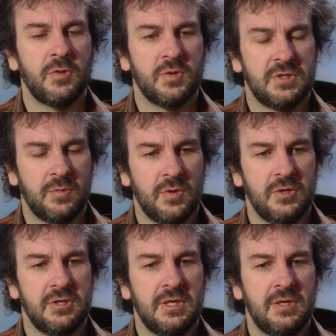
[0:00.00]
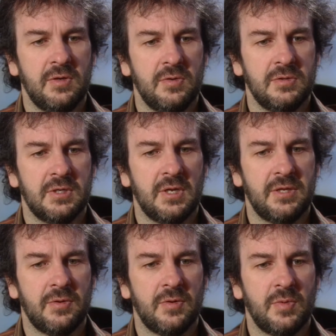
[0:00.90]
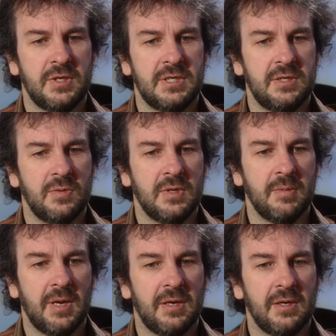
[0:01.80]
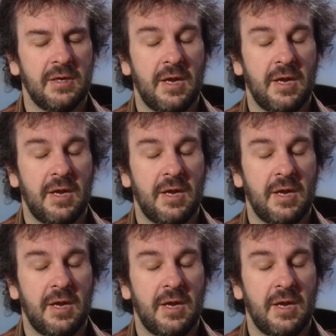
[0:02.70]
was the words that he used. And I thought, what's he talking about?